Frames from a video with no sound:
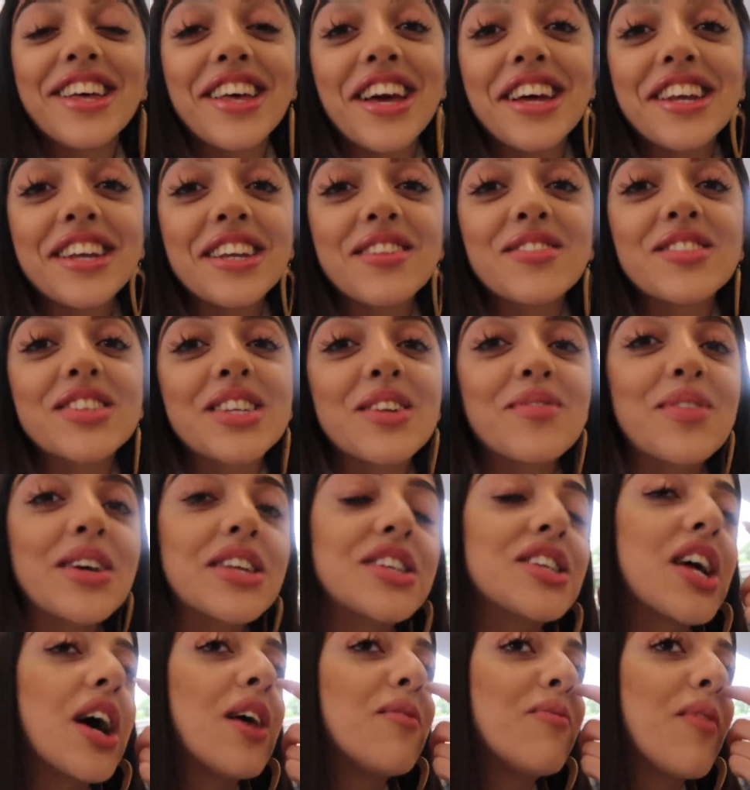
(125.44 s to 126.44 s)
Yeah, I didn't even see a
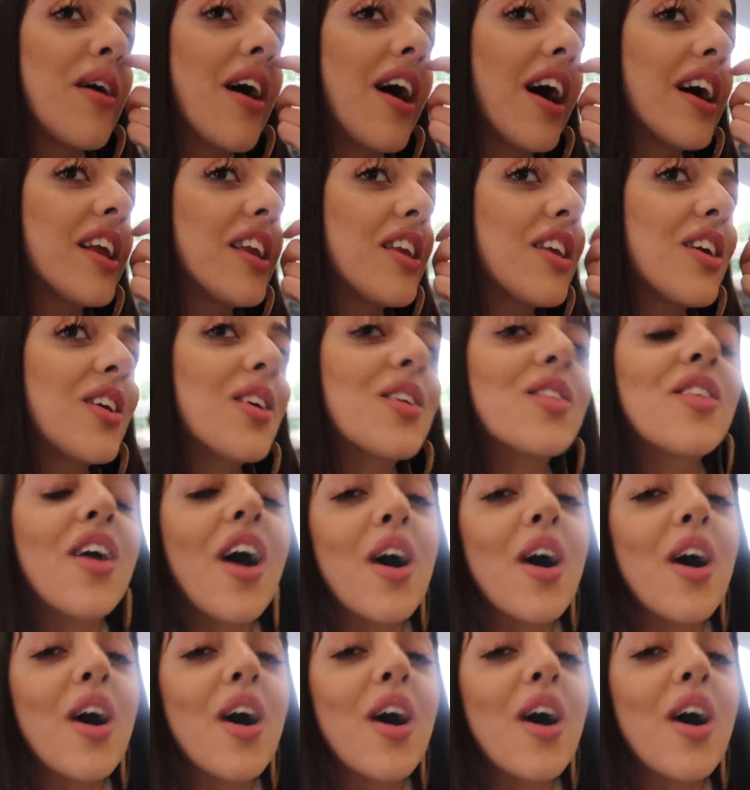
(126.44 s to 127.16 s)
picture, but I knew